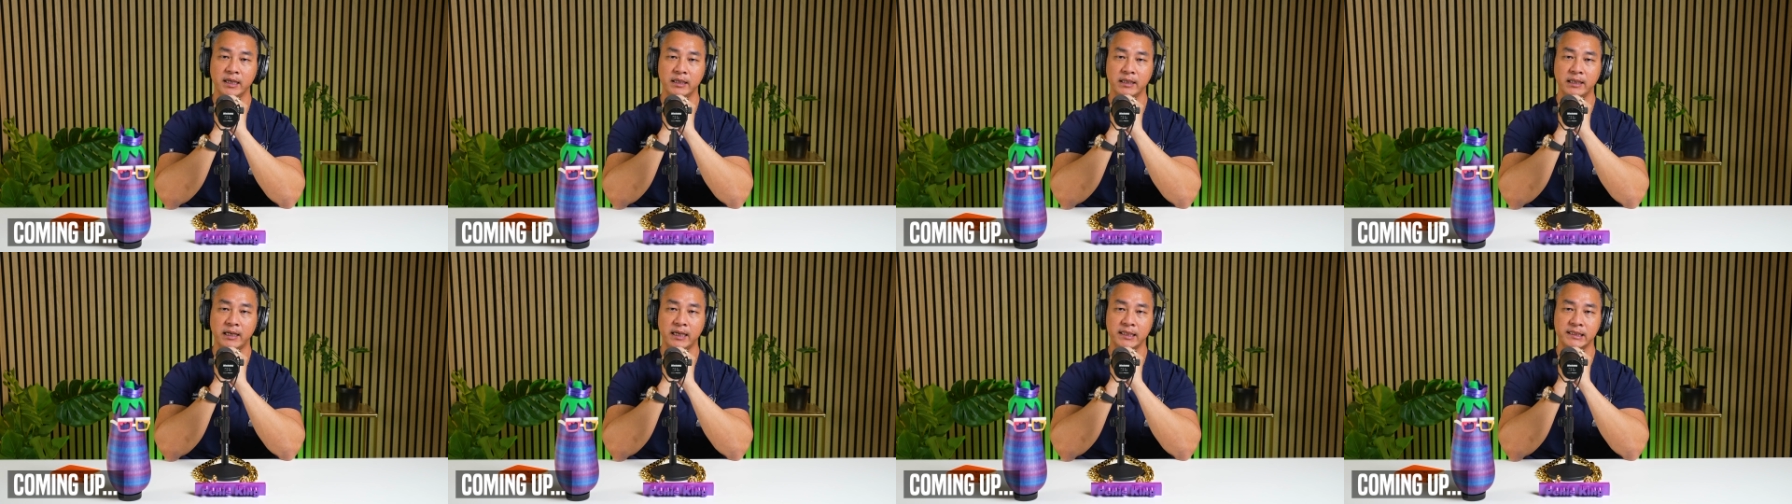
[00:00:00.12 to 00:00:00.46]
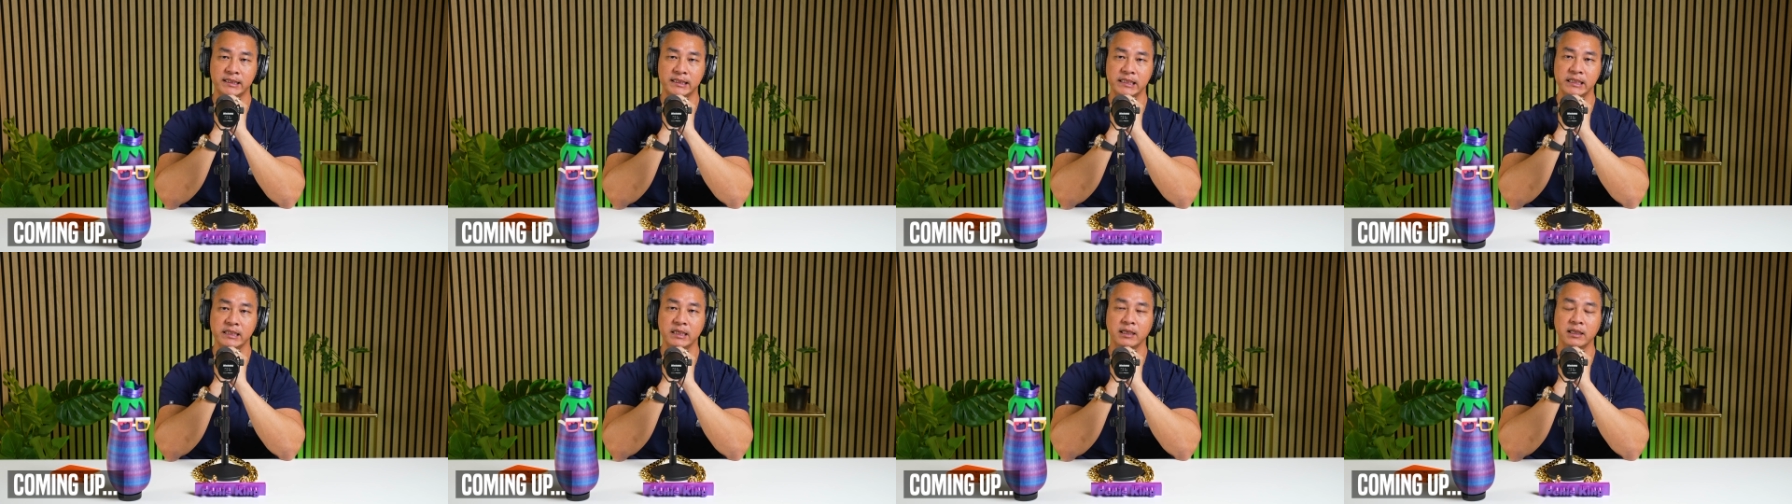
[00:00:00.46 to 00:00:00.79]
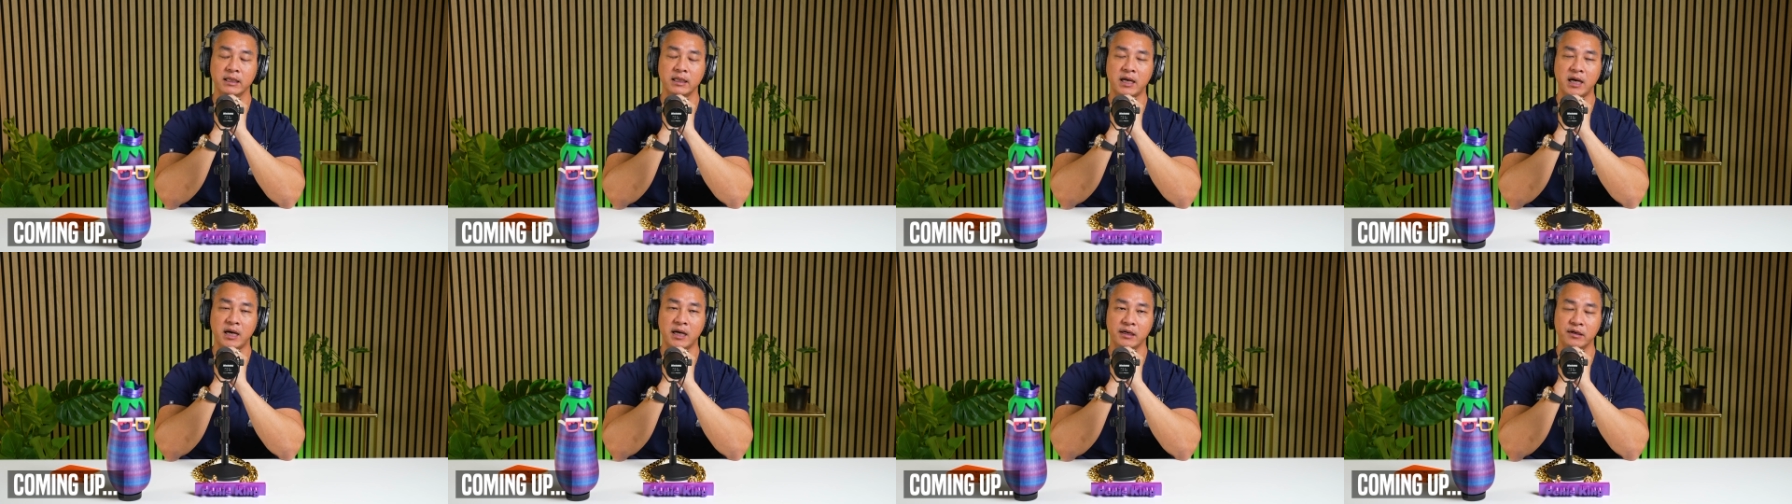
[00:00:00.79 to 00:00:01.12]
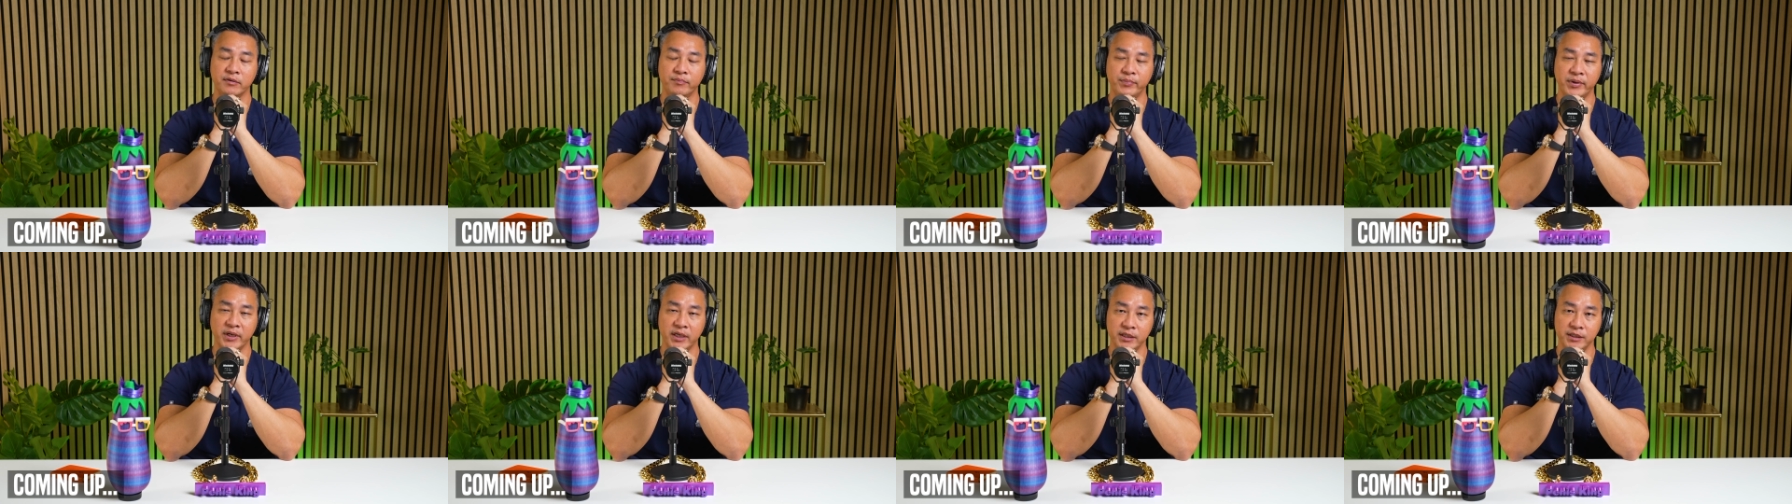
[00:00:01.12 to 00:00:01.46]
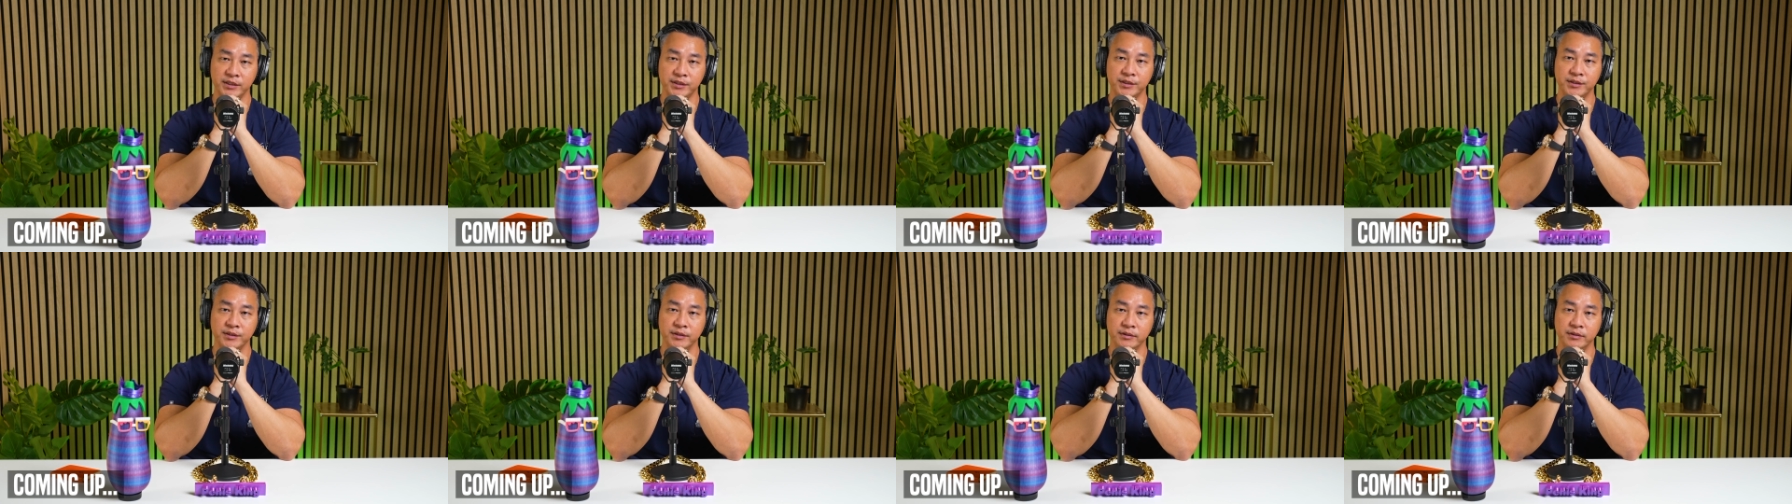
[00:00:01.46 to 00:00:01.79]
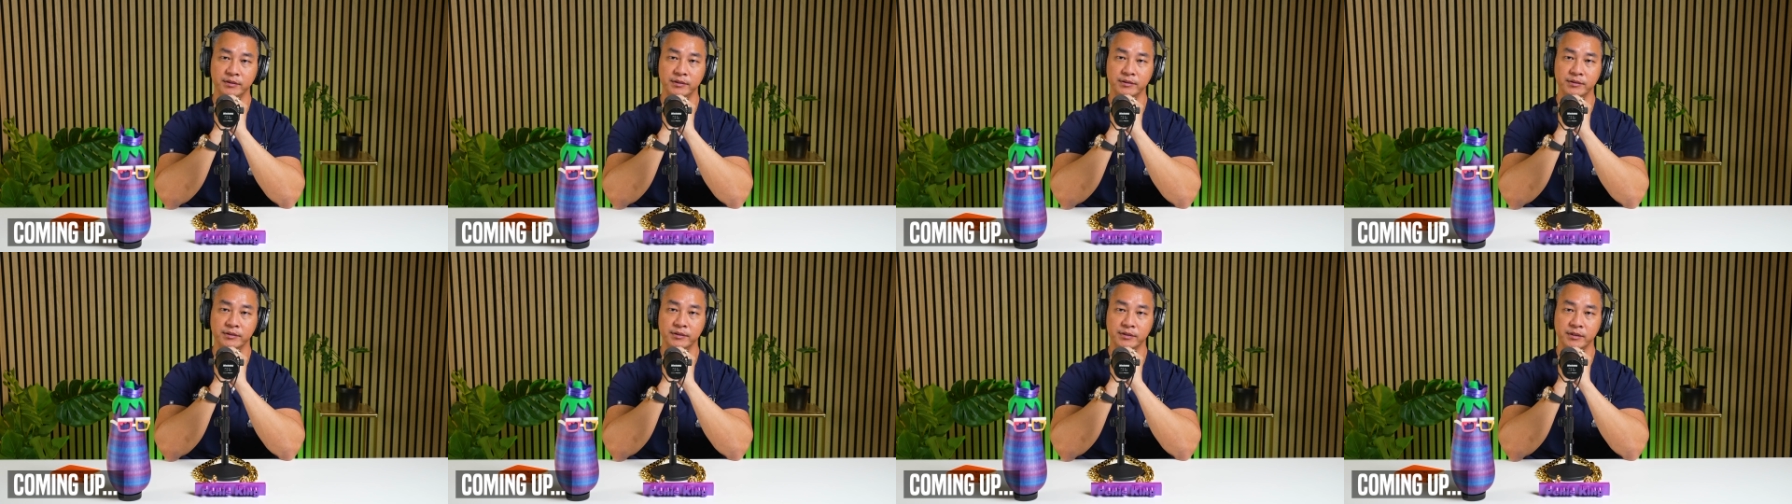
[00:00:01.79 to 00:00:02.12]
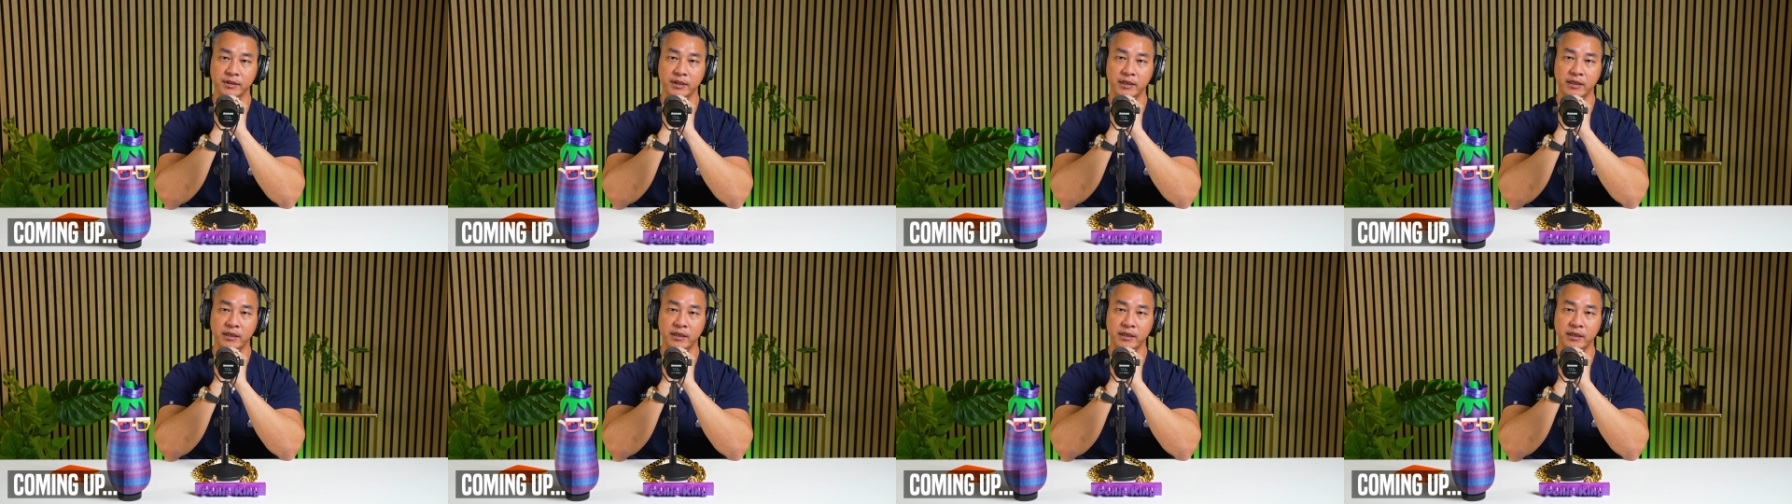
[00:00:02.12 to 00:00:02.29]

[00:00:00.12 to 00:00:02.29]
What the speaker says: I see a lot of patients,